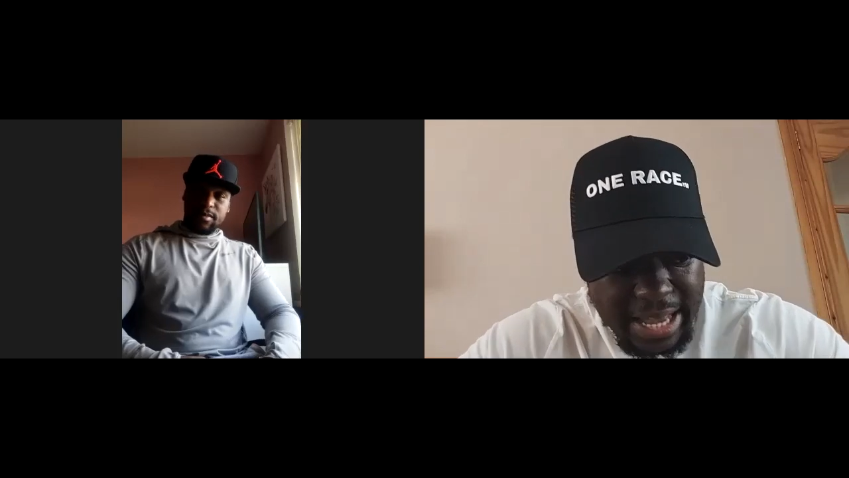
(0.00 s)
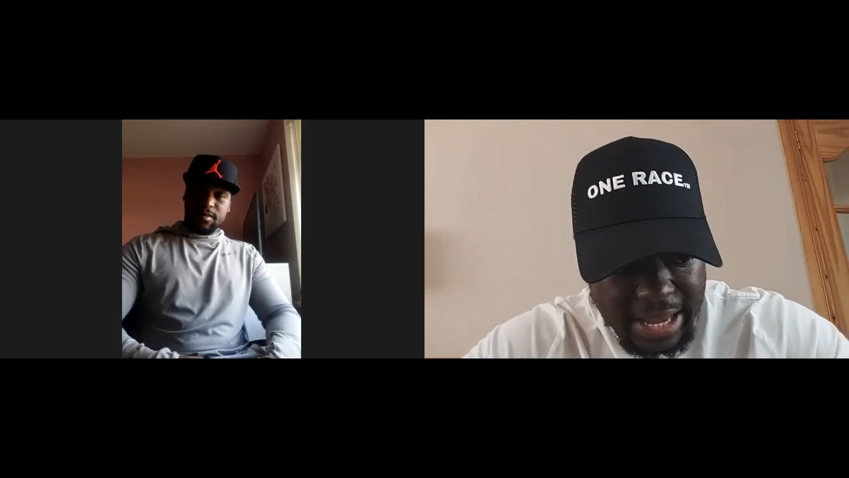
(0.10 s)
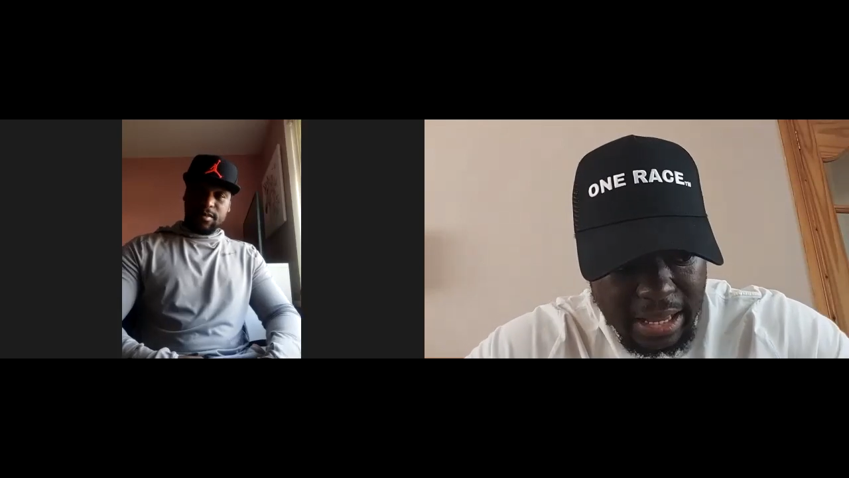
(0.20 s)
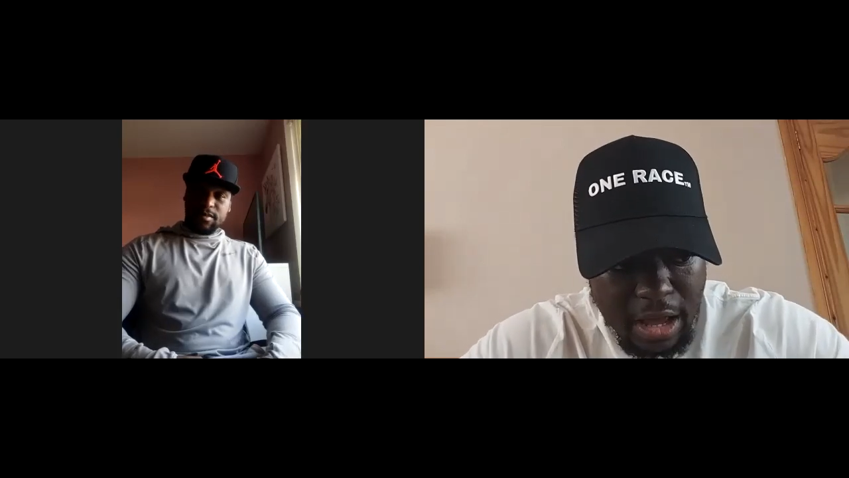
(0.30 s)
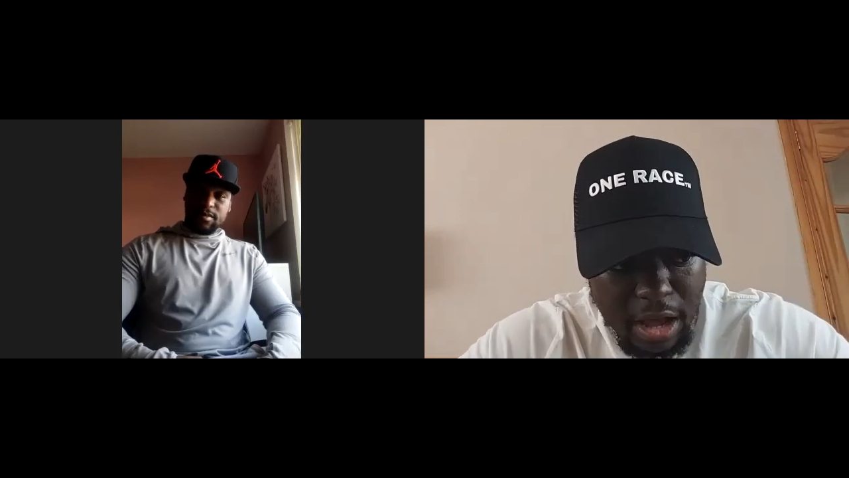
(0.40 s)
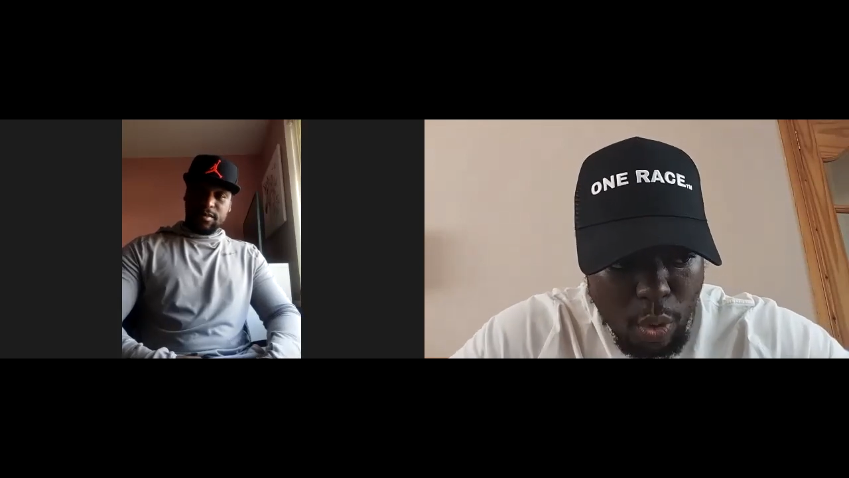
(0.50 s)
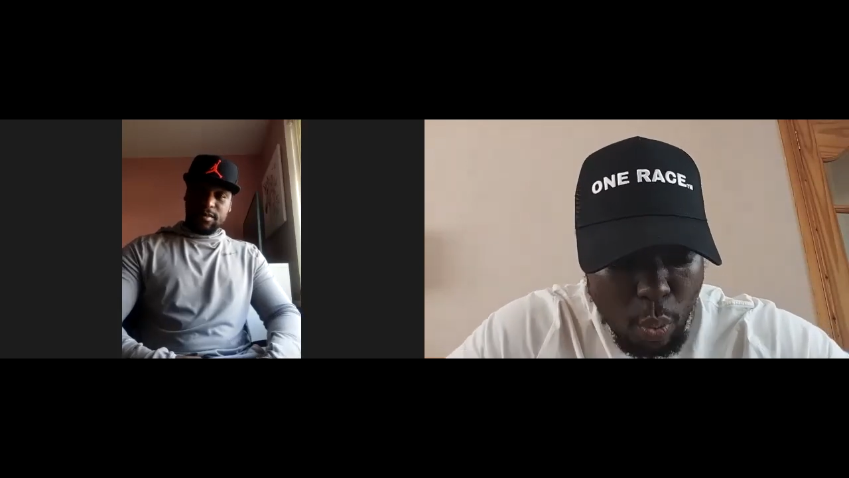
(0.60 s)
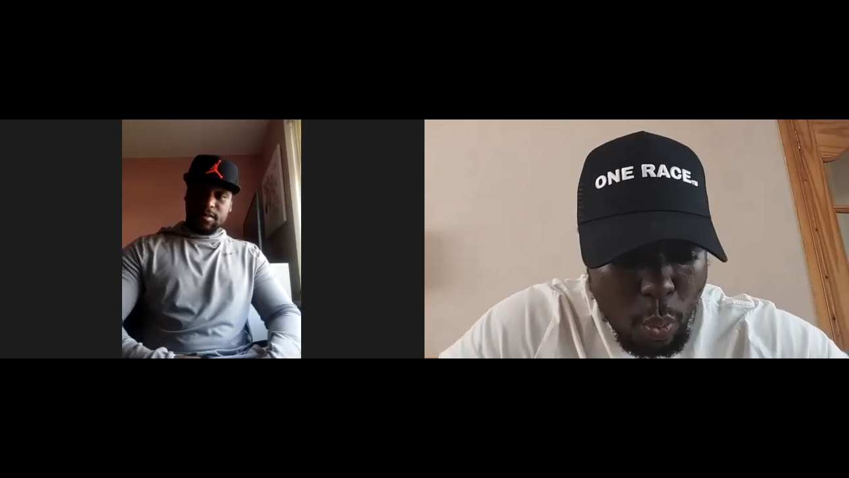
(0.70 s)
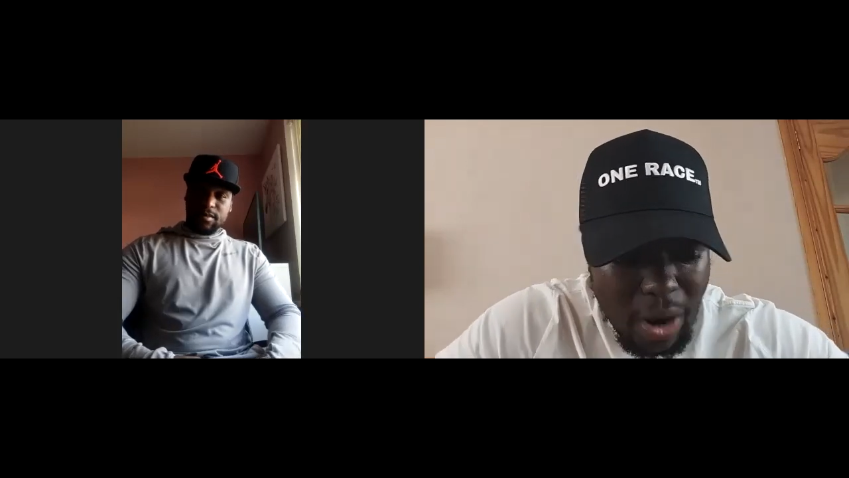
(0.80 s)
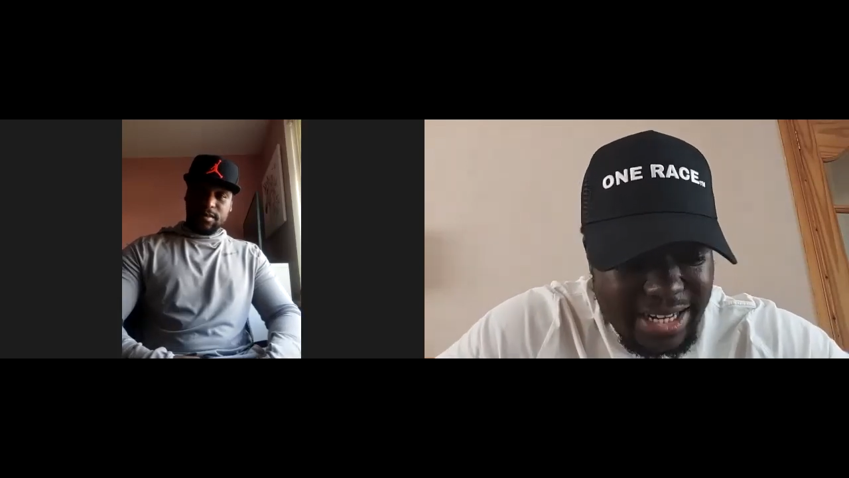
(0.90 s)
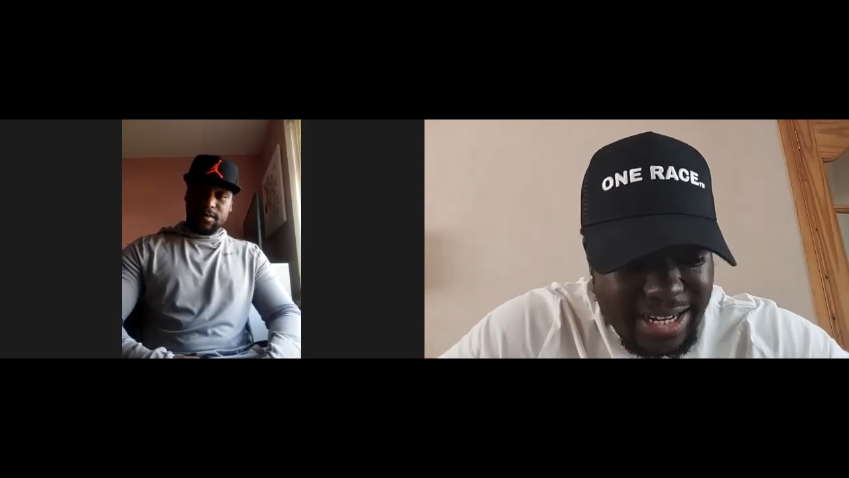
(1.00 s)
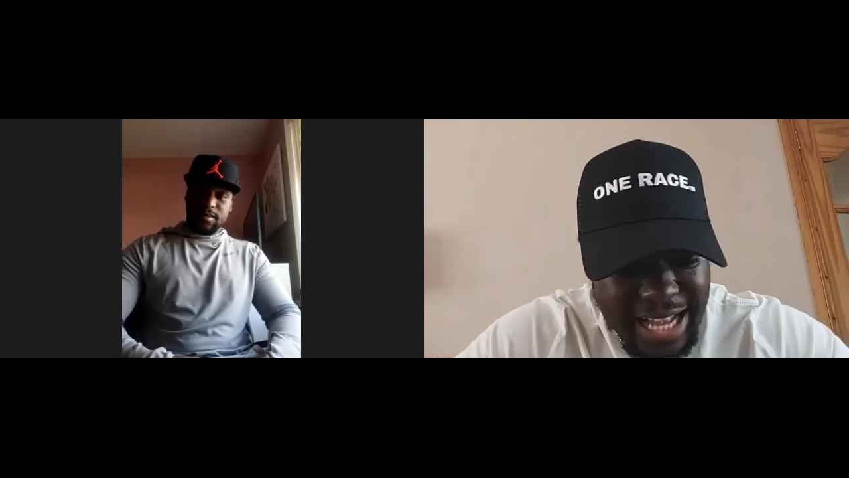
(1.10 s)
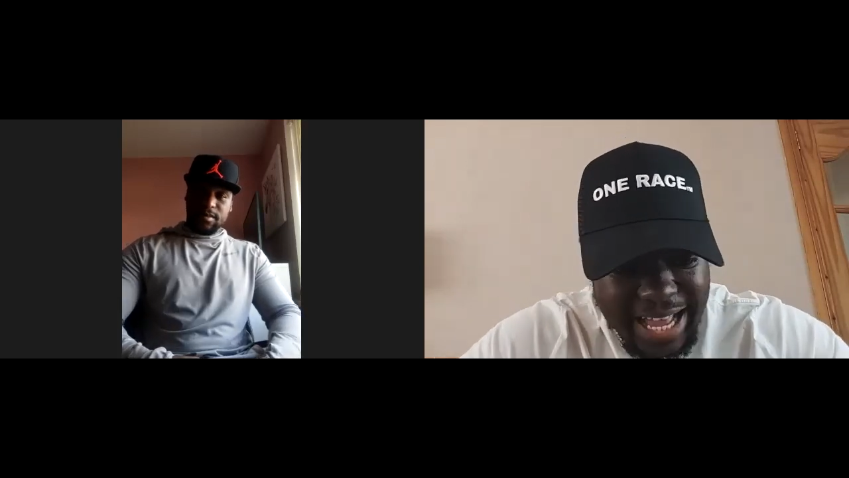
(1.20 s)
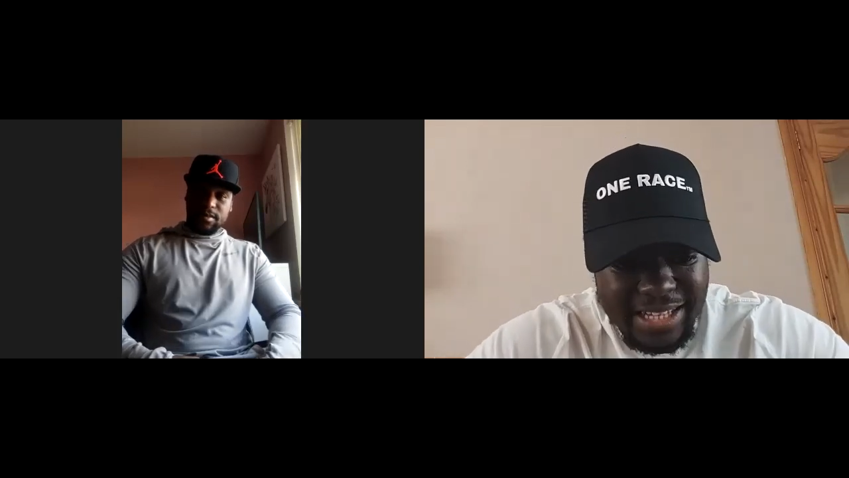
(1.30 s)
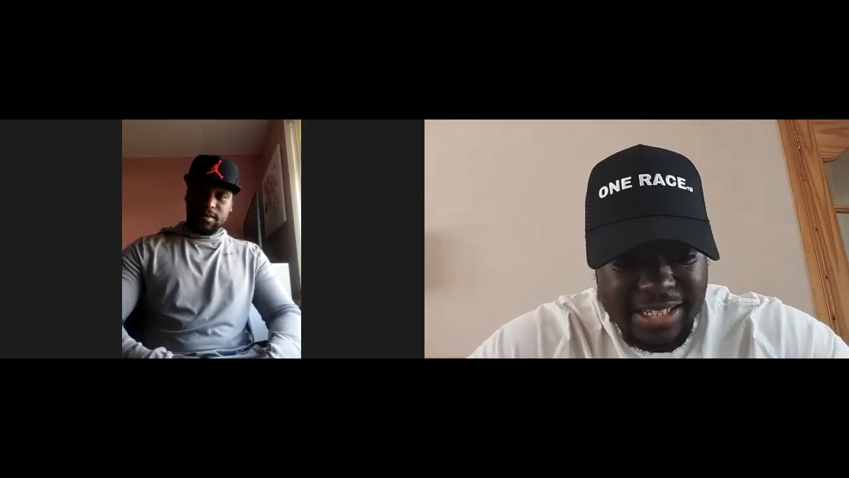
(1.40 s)
like, what
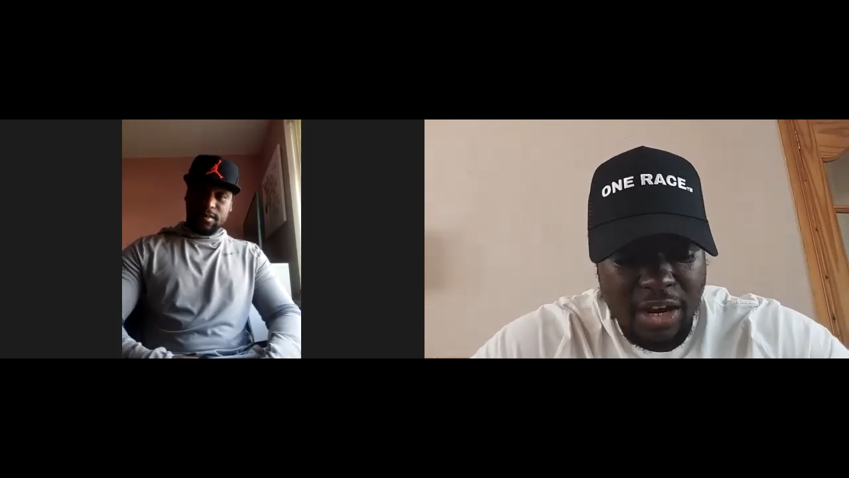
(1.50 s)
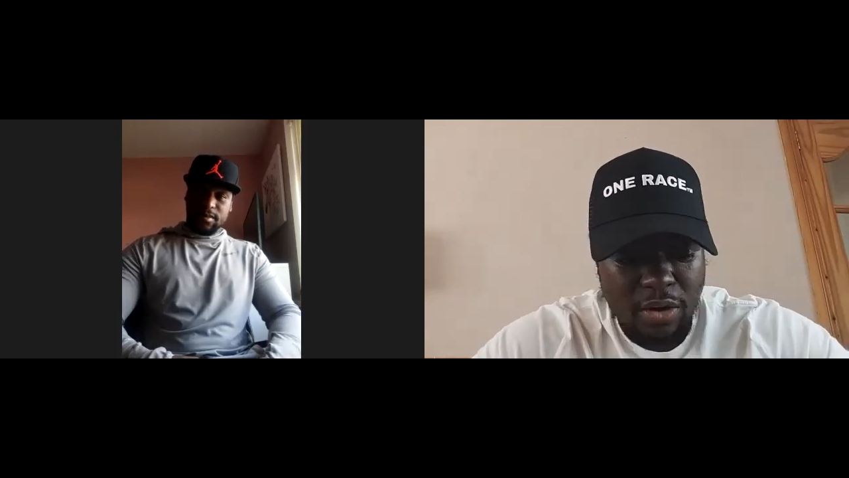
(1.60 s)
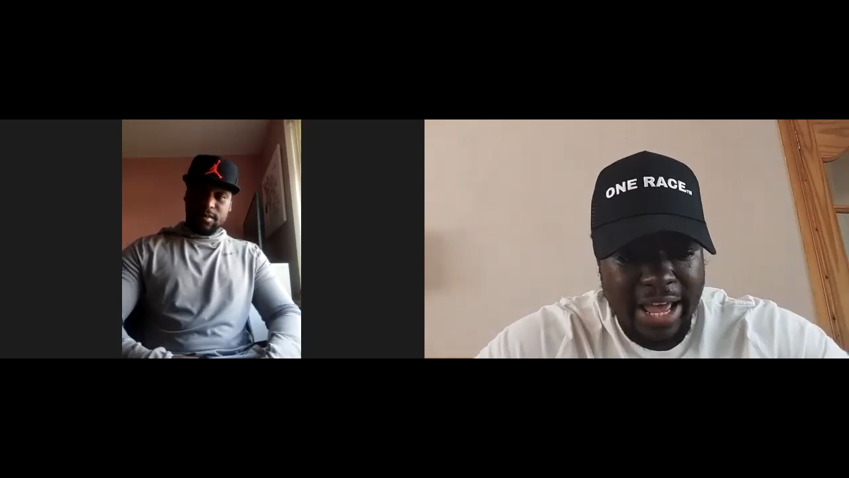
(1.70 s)
does that entail?